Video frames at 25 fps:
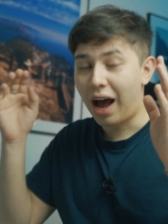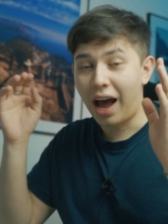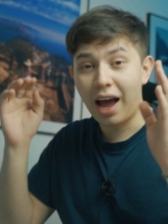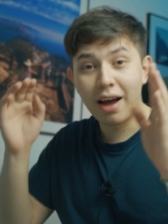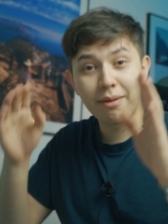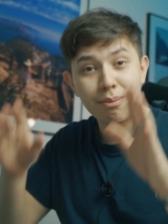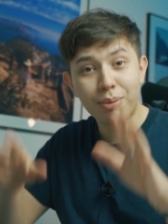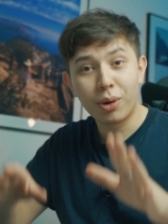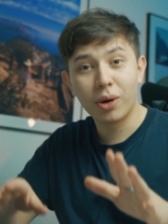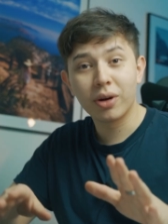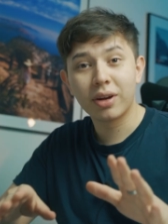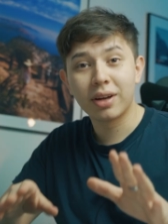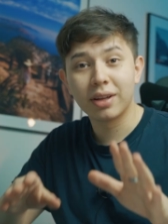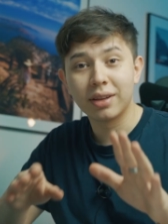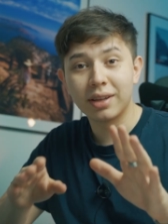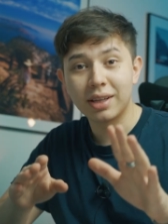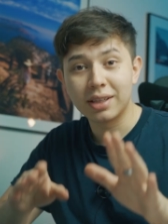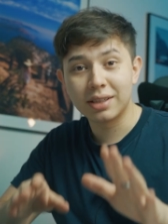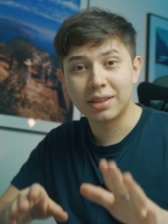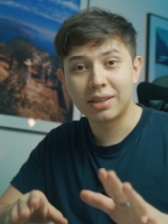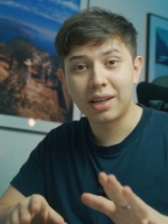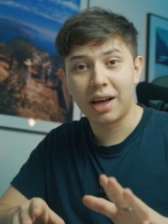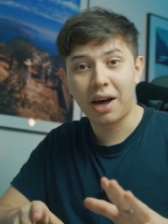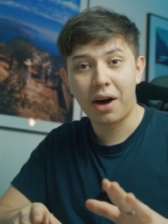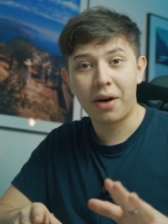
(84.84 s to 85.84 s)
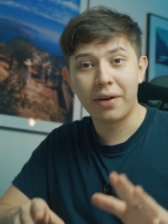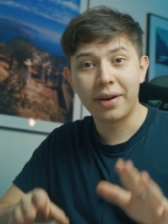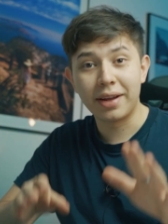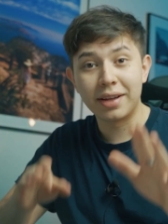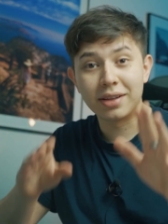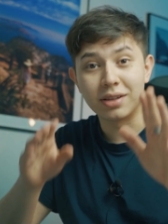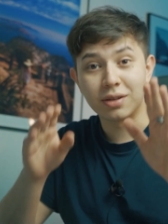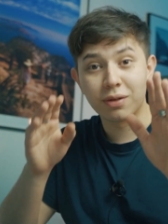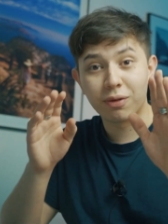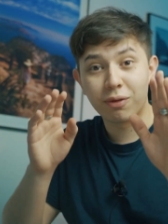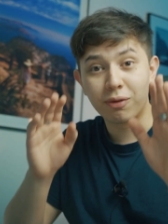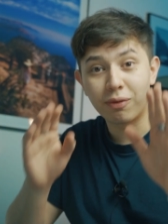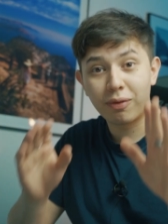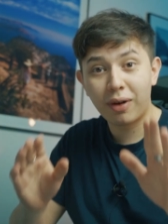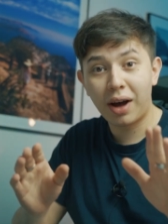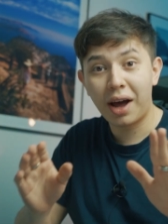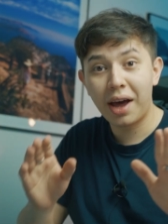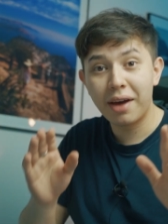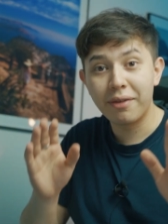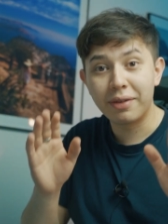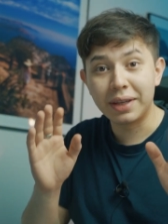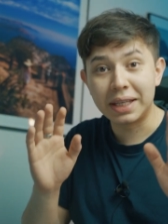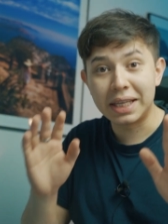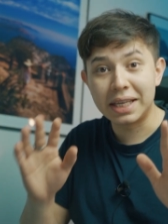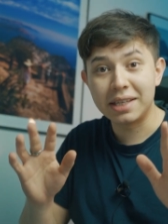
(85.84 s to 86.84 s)
I have broken this down into
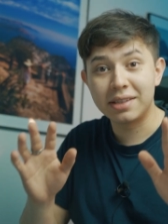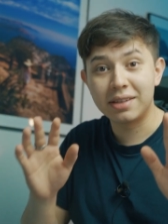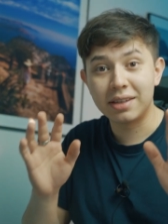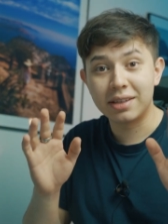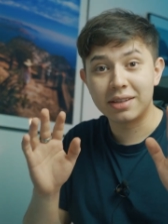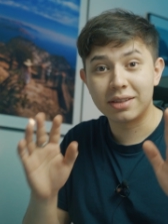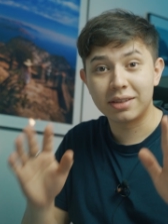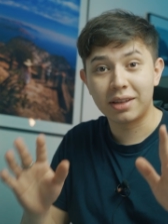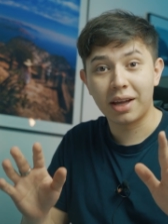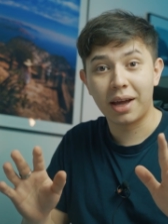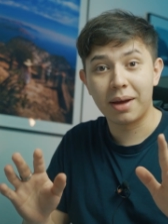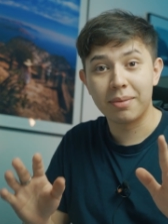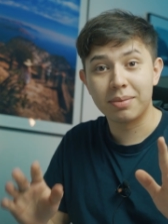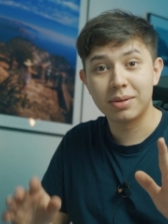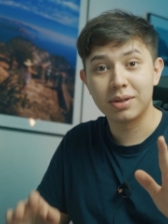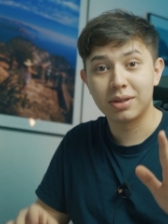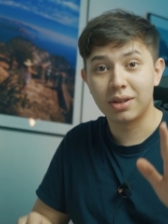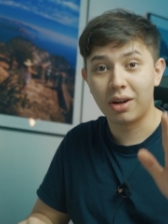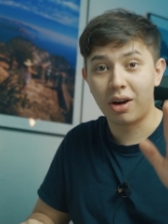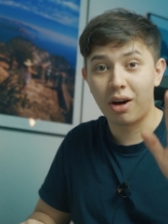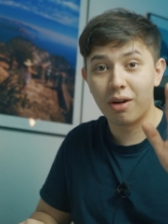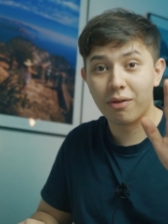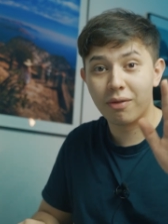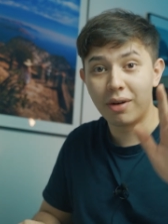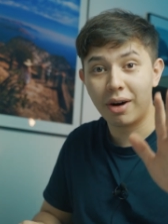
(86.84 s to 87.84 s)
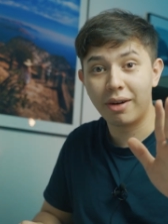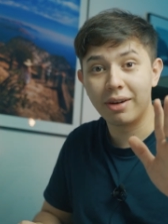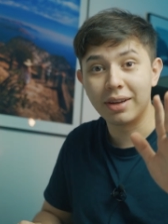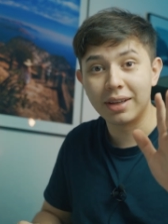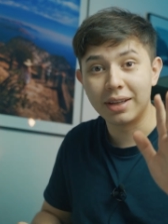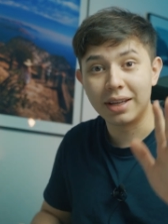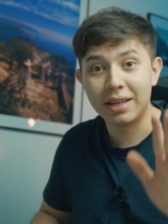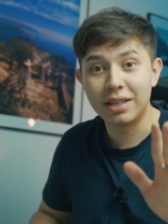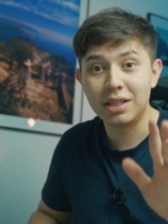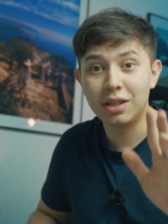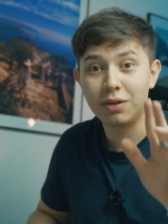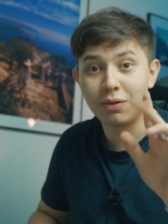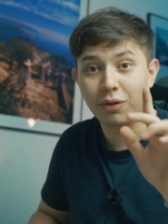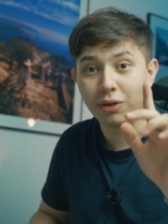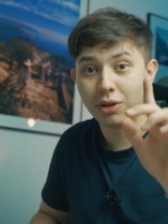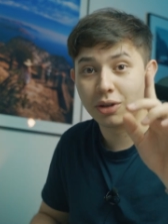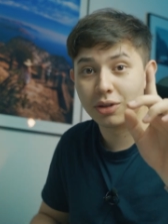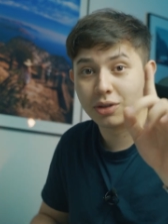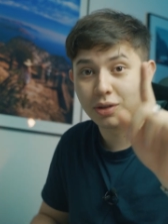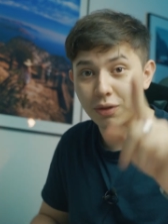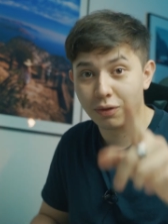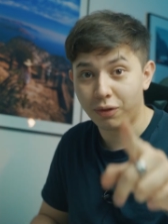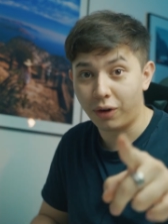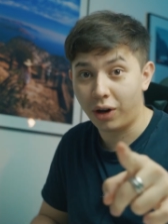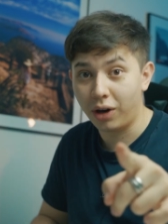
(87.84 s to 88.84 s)
five easy steps that are very easy for you
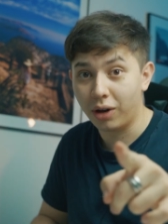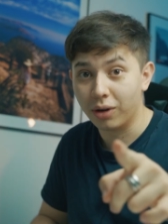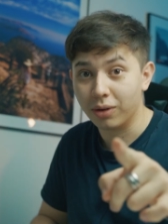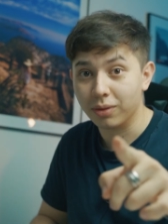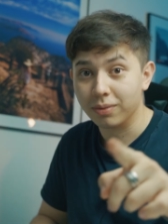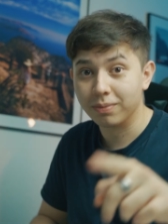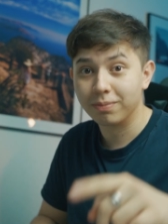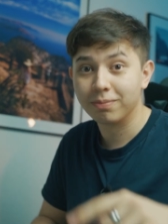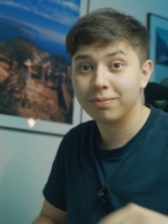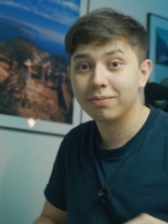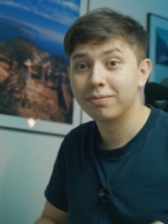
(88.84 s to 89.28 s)
to follow. So